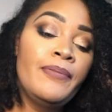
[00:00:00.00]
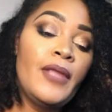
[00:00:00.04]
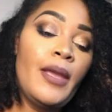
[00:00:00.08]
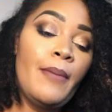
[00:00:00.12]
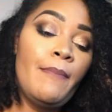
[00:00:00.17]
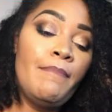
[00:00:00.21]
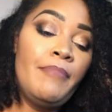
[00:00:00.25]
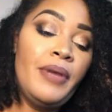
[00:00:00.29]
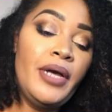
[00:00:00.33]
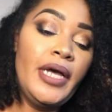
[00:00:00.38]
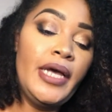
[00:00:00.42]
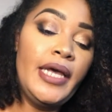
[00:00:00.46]

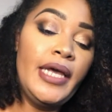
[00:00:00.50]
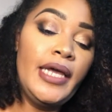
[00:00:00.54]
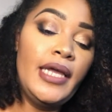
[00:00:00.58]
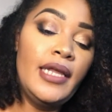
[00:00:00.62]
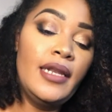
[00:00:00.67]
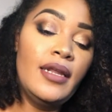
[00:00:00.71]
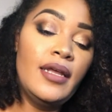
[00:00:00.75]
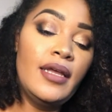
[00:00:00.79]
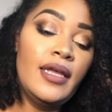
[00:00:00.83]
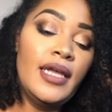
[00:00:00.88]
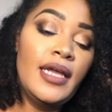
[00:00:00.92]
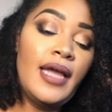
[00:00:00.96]
But
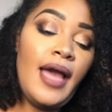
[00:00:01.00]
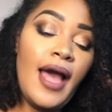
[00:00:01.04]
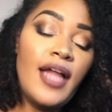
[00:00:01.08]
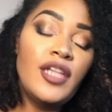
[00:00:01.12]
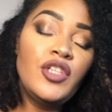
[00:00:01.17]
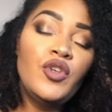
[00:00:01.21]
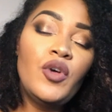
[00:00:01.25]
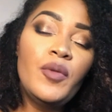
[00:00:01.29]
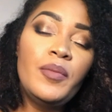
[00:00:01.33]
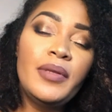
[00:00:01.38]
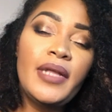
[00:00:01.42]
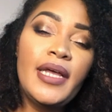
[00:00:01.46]
it got
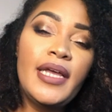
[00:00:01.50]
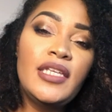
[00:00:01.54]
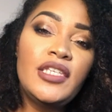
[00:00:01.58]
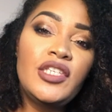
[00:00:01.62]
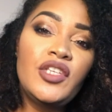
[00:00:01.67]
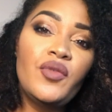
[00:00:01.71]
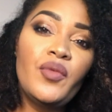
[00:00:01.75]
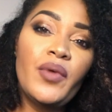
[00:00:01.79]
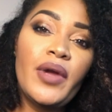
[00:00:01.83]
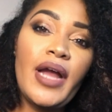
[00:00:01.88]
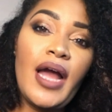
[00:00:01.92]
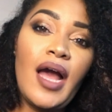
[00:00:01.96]
to a place
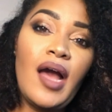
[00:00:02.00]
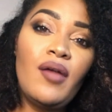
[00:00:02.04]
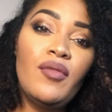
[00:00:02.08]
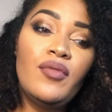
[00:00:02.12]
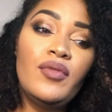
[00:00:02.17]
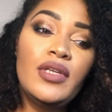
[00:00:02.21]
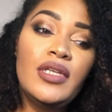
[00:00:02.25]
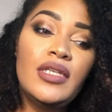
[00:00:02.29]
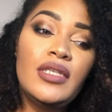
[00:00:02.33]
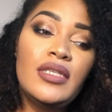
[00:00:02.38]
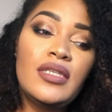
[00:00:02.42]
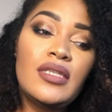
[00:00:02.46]
to where I
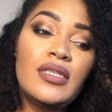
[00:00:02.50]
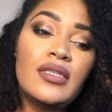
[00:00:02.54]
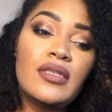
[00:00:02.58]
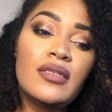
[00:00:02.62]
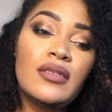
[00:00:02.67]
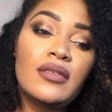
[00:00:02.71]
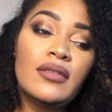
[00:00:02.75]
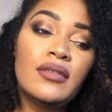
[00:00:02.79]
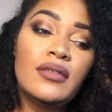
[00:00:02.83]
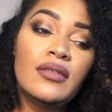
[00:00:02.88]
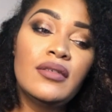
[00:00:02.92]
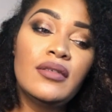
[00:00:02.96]
was
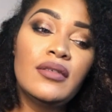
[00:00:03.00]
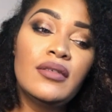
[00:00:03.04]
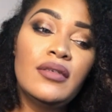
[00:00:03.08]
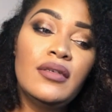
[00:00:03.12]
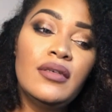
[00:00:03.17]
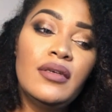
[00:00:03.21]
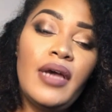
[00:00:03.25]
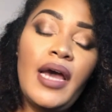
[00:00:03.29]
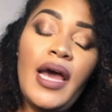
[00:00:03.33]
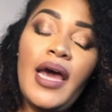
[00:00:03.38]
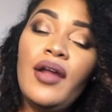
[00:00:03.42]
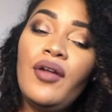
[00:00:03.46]

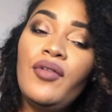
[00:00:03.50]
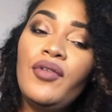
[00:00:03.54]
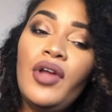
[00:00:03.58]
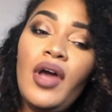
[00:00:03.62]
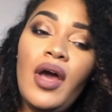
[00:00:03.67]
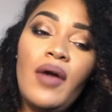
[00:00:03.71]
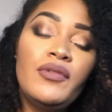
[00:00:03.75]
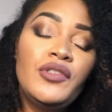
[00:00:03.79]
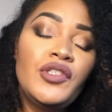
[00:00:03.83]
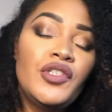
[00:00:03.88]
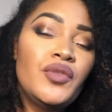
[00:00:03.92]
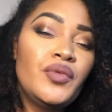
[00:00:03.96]

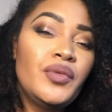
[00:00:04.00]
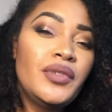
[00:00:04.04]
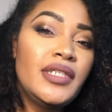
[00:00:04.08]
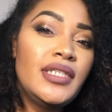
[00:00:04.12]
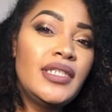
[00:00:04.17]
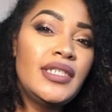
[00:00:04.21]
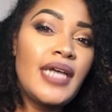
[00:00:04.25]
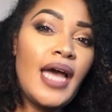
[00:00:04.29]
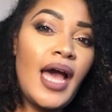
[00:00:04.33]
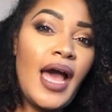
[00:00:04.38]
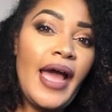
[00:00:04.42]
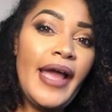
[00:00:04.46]
just really
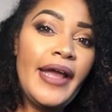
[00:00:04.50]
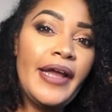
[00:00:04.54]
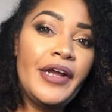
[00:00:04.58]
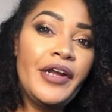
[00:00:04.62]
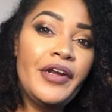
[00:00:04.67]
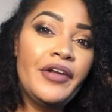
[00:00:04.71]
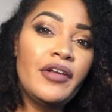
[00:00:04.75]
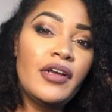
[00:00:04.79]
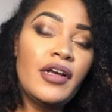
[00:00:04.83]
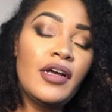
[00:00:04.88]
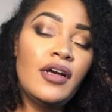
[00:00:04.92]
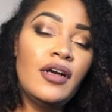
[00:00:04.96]

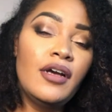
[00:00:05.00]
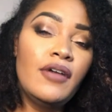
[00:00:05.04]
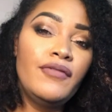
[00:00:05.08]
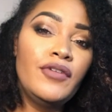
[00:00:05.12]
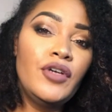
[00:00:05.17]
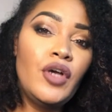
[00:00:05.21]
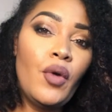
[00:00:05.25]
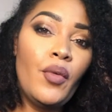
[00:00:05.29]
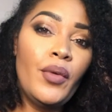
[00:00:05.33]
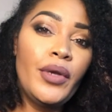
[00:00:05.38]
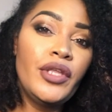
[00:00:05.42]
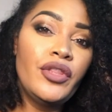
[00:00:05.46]
tired of
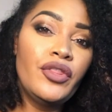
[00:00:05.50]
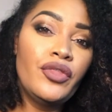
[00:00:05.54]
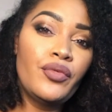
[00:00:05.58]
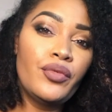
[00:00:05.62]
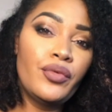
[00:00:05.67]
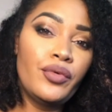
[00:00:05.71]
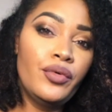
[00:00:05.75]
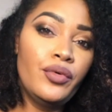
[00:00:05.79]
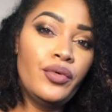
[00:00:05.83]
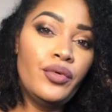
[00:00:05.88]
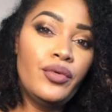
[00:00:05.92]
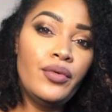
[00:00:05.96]
going
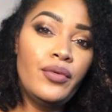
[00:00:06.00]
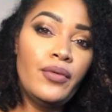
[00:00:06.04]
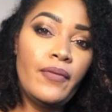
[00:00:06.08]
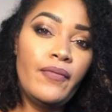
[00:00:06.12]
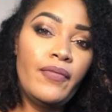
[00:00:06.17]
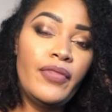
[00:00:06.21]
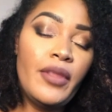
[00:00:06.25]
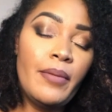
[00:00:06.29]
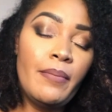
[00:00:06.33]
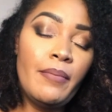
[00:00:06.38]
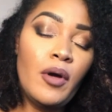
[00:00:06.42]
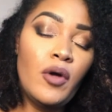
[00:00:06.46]
through
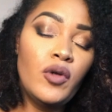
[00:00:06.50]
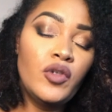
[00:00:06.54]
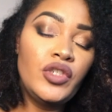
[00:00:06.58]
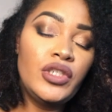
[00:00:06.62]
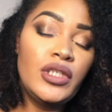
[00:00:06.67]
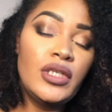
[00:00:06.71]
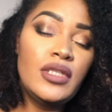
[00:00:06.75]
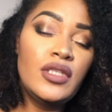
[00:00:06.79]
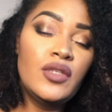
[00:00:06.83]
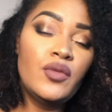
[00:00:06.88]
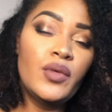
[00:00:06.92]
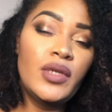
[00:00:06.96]
the
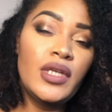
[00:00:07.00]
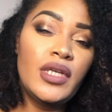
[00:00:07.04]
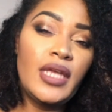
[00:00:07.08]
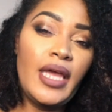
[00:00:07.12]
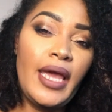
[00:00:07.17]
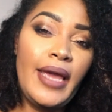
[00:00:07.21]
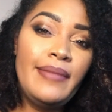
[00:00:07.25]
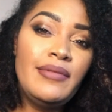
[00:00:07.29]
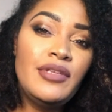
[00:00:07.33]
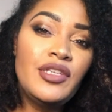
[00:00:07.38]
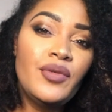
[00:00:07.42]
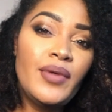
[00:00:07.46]
motions when it
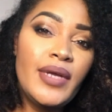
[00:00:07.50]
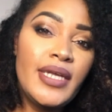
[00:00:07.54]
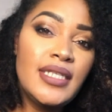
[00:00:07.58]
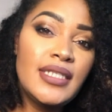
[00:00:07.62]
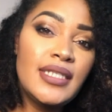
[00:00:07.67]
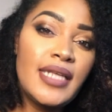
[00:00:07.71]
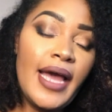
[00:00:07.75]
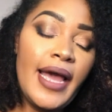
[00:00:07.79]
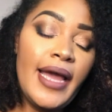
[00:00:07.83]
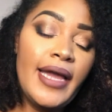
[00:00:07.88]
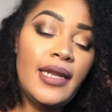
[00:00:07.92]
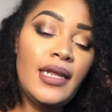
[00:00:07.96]
came to
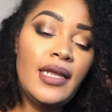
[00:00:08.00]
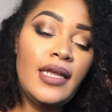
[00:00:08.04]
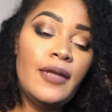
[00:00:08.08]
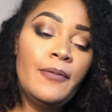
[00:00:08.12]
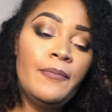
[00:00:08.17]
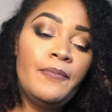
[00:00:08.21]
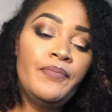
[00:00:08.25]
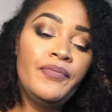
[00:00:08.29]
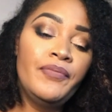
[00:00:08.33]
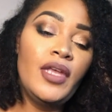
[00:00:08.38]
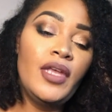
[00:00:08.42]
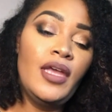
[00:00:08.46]
anxiety.